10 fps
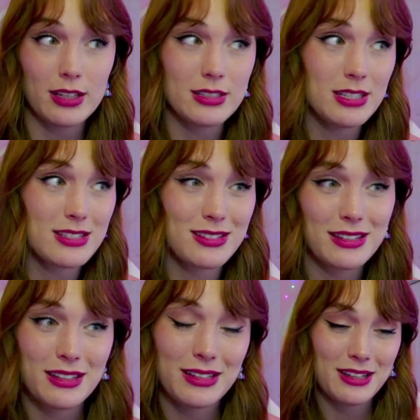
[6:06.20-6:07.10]
unless it's...
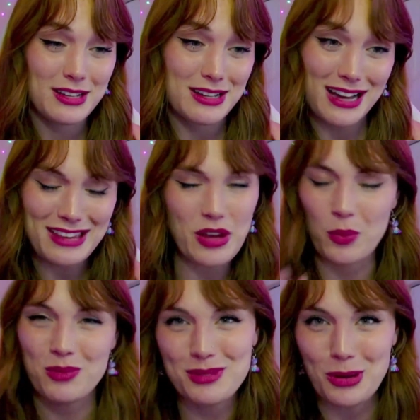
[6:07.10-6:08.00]

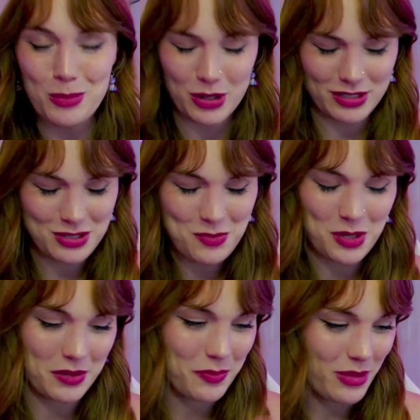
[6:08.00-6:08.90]
No, no more, no more.